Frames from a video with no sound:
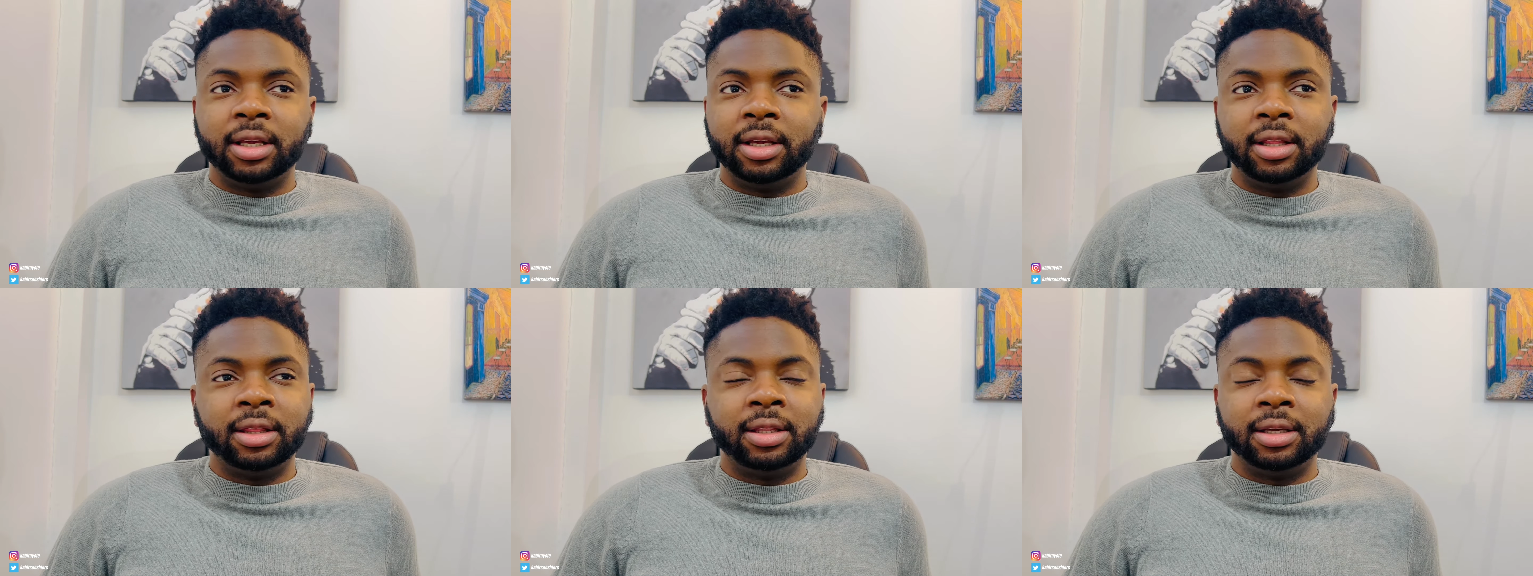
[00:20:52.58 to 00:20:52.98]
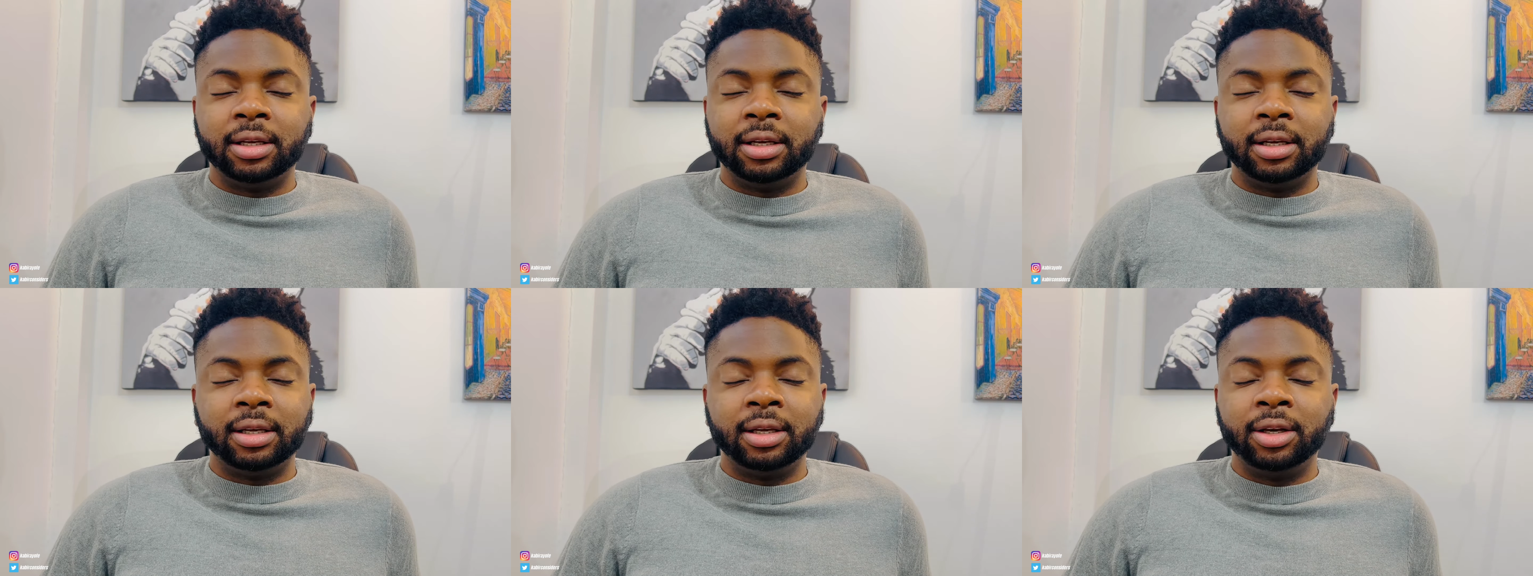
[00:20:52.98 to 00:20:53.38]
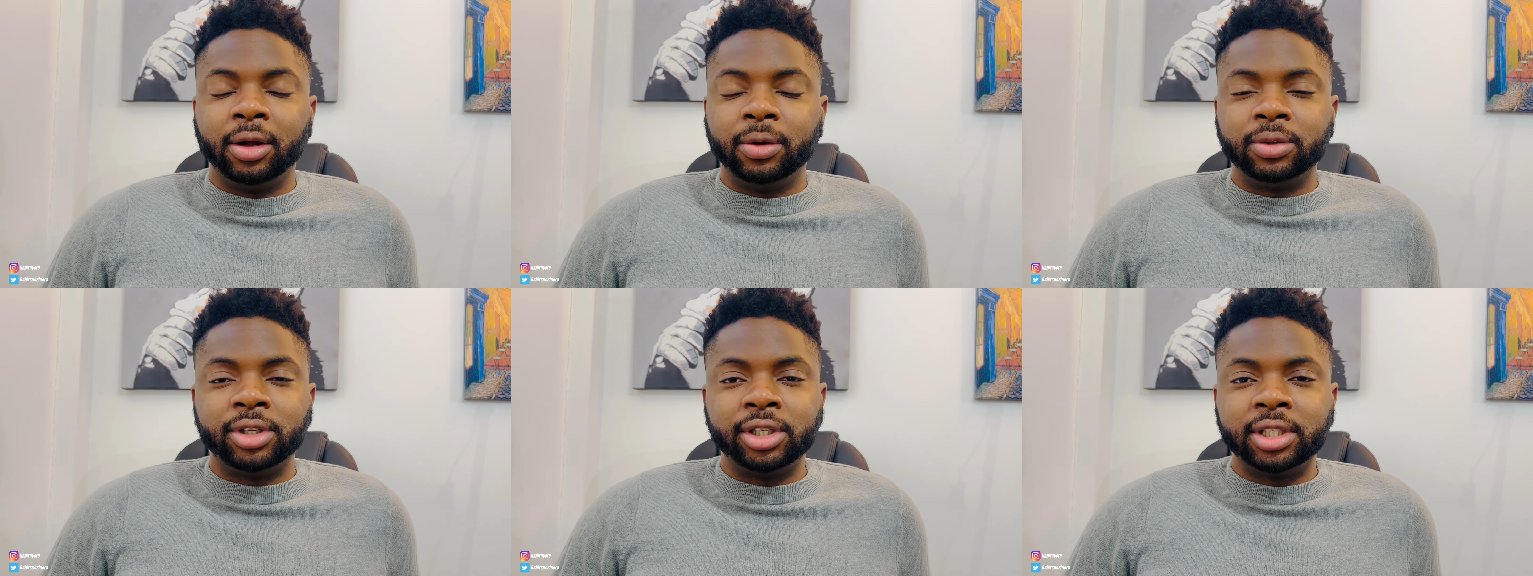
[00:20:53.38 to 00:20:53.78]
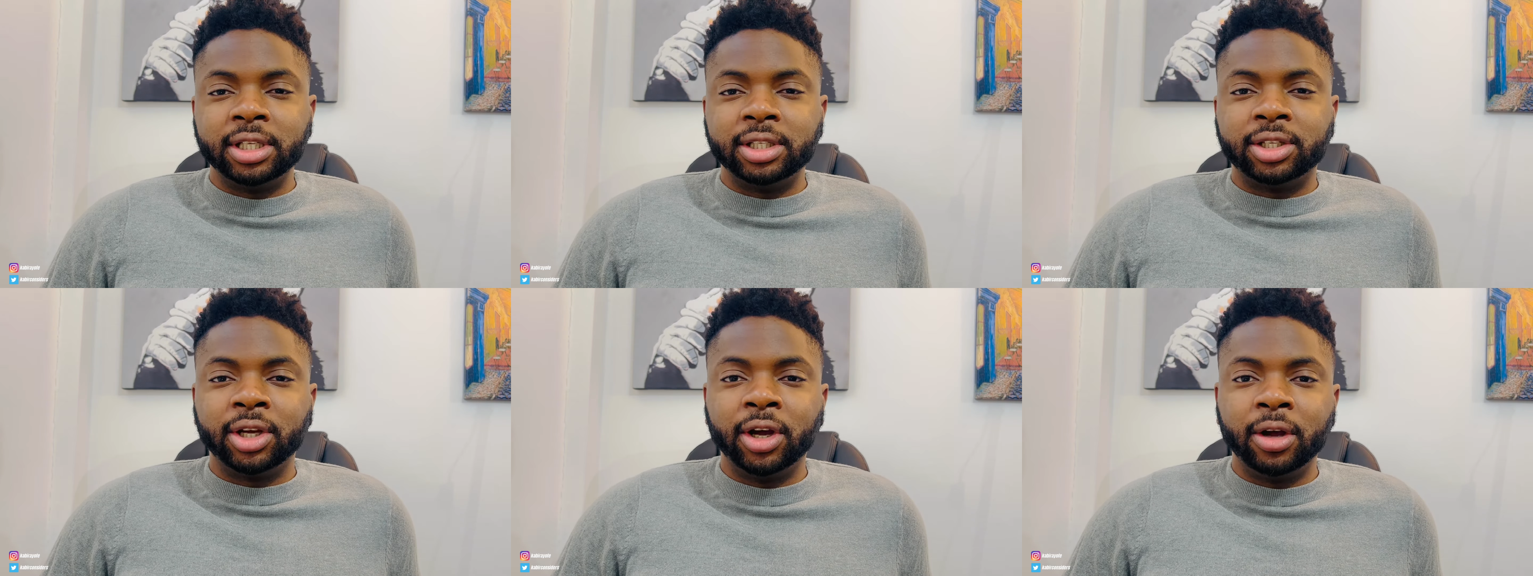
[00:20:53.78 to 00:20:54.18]
the, you know, just
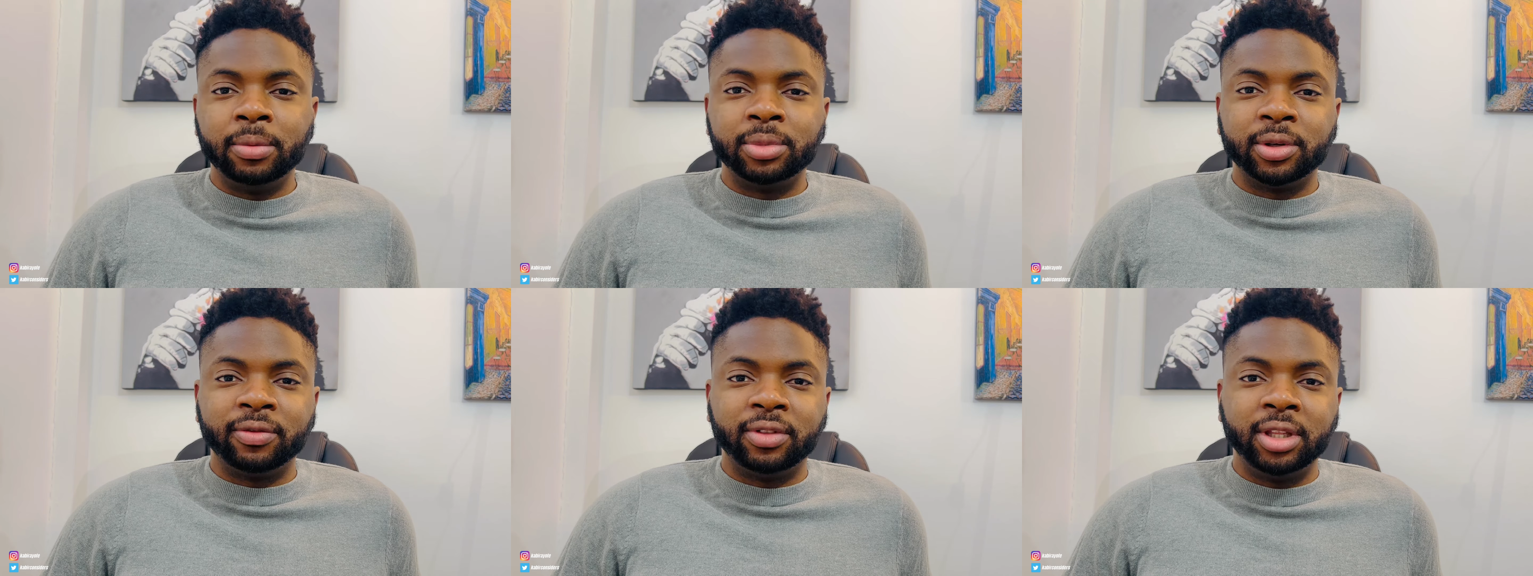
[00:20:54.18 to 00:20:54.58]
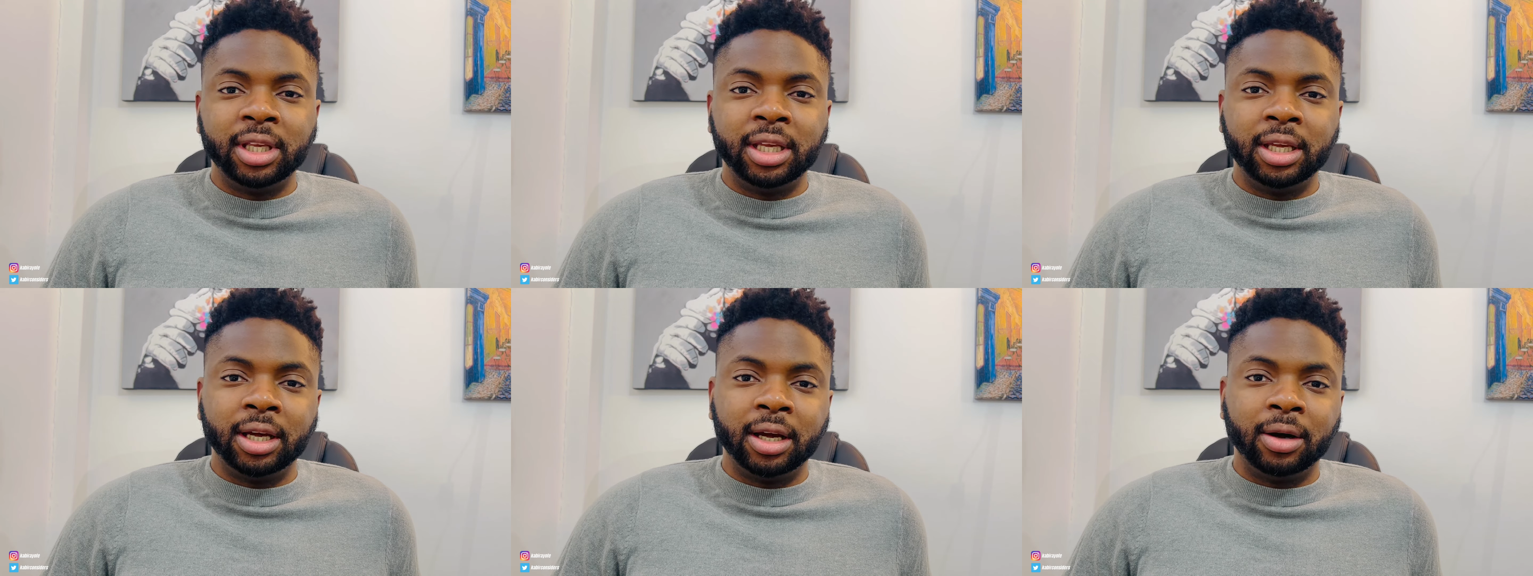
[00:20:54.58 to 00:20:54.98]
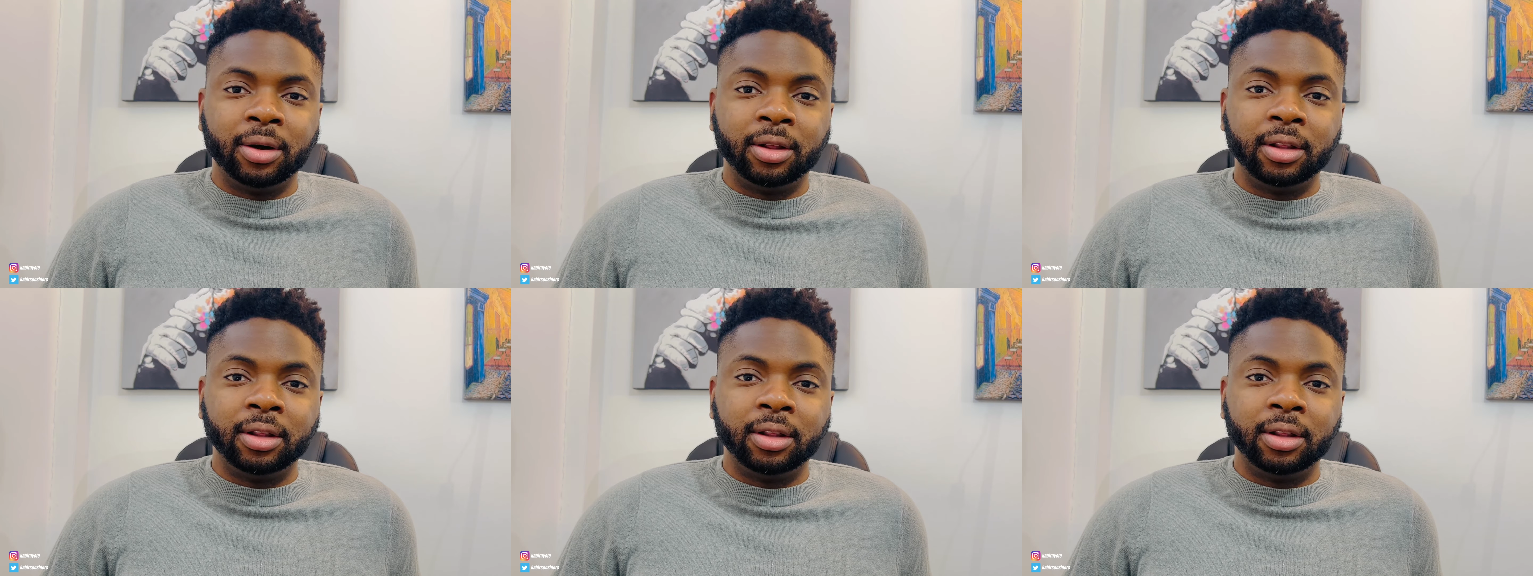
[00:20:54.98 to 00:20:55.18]
in terms of the, uh,